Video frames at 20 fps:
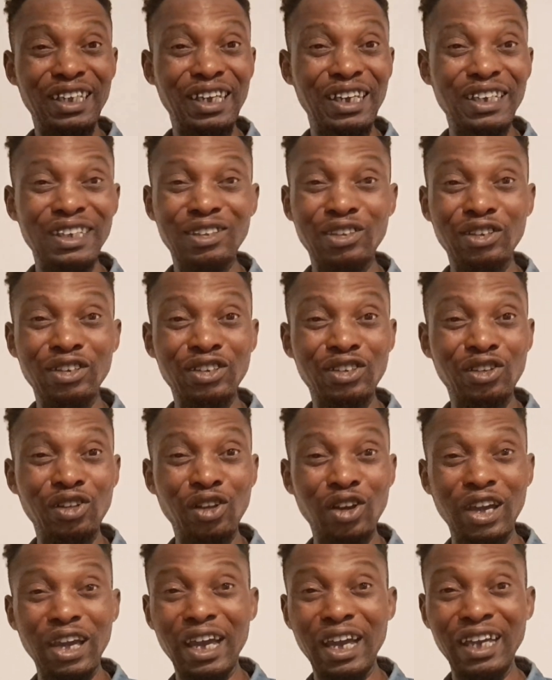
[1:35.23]
He's his
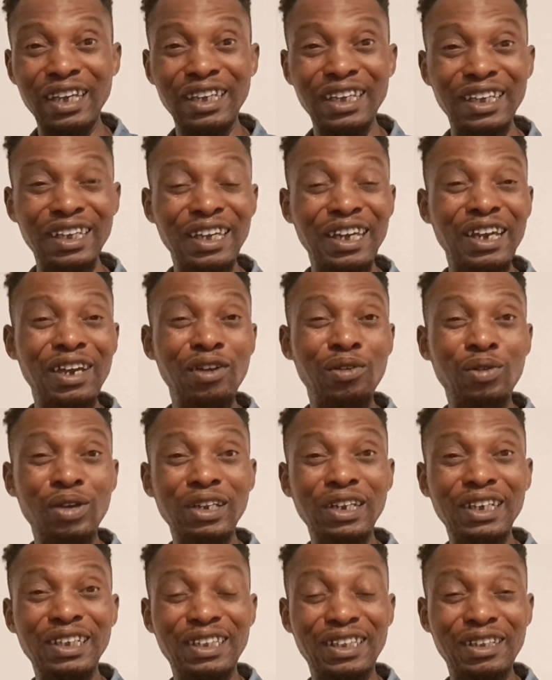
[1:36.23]
lawyer.
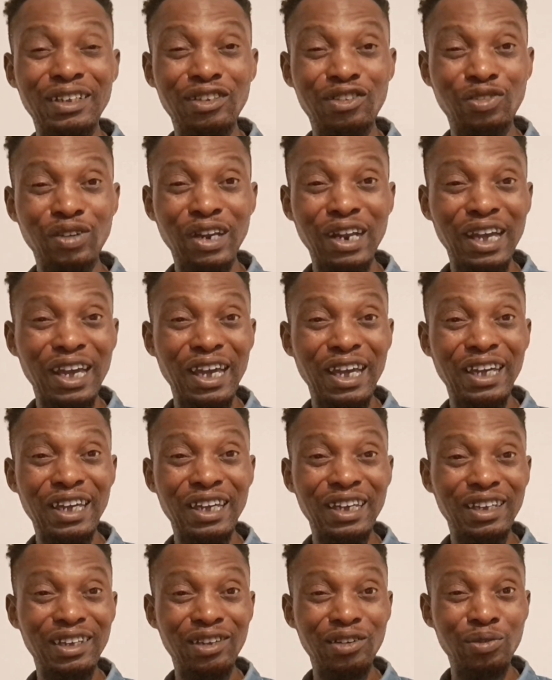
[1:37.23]
When his father
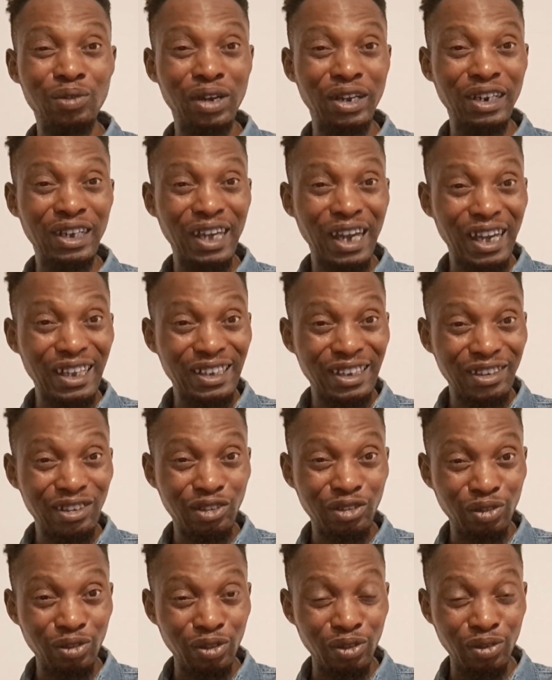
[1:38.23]
has
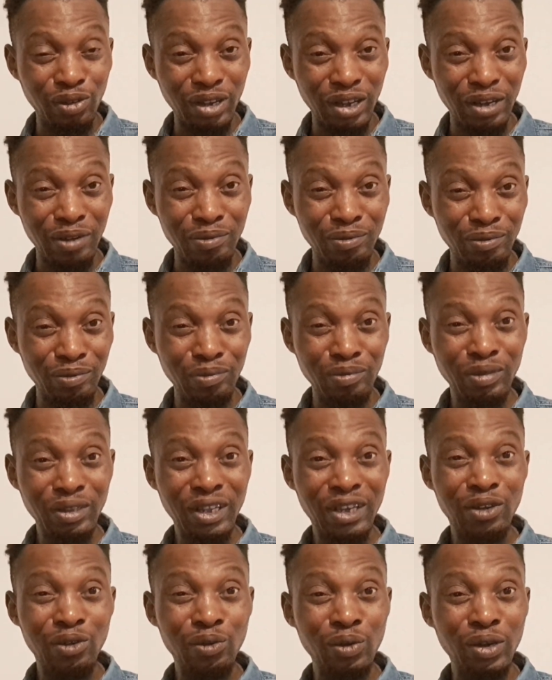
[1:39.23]
his will
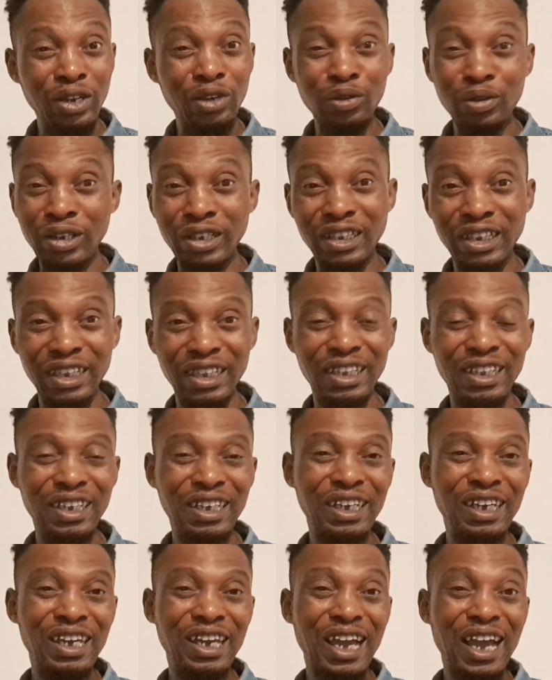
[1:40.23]
written,
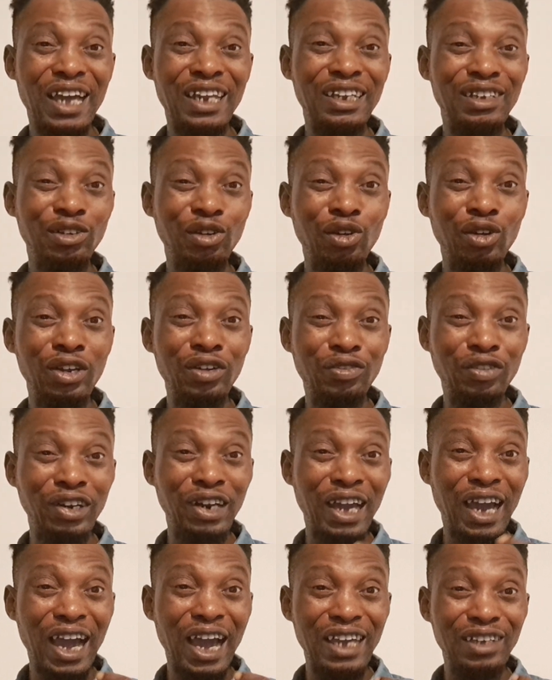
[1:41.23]
and it's only for
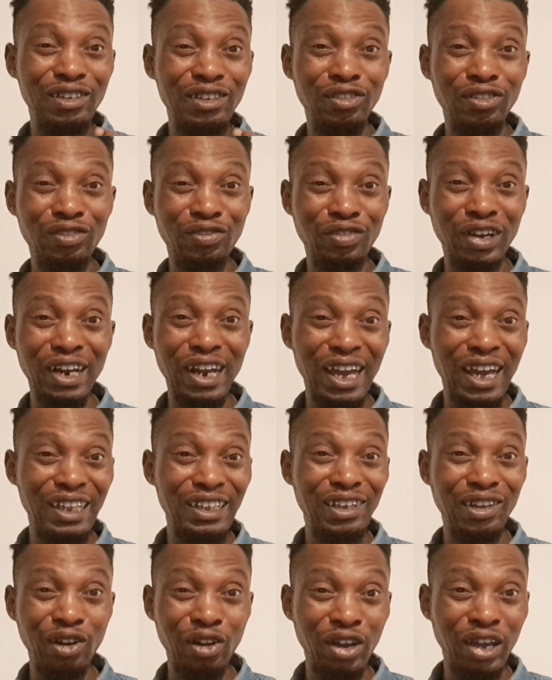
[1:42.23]
the eyes of the father
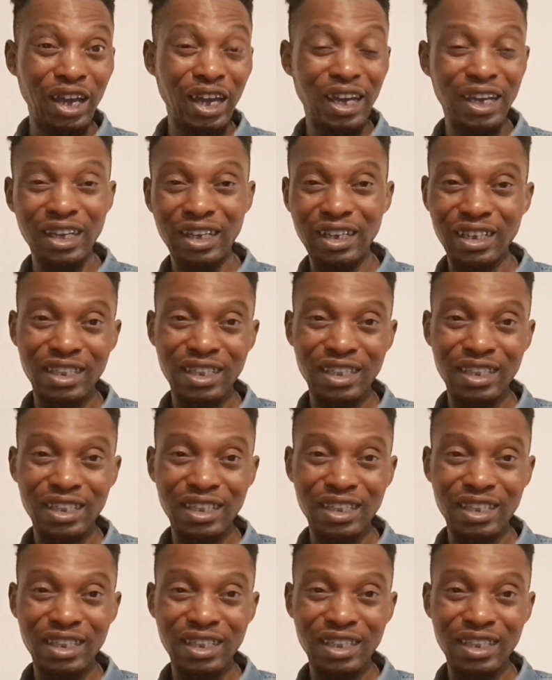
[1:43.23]
and the lawyer.